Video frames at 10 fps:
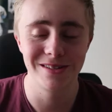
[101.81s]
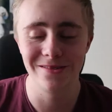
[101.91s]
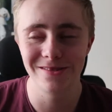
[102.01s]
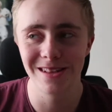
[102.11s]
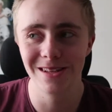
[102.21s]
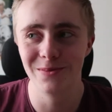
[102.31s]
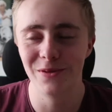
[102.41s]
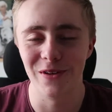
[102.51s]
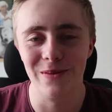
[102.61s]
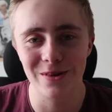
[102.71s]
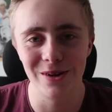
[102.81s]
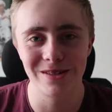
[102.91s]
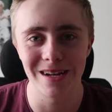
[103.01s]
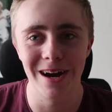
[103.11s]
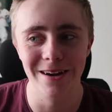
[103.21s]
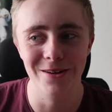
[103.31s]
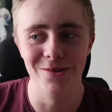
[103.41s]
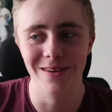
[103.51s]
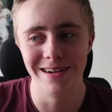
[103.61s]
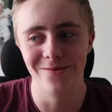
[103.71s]
so that was a little bit fun because I know
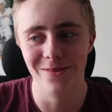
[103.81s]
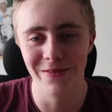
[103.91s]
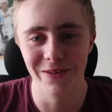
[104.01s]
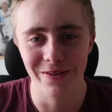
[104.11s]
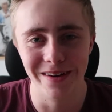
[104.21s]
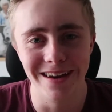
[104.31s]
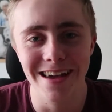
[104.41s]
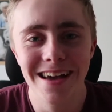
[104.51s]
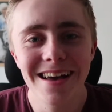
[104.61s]
what they were doing.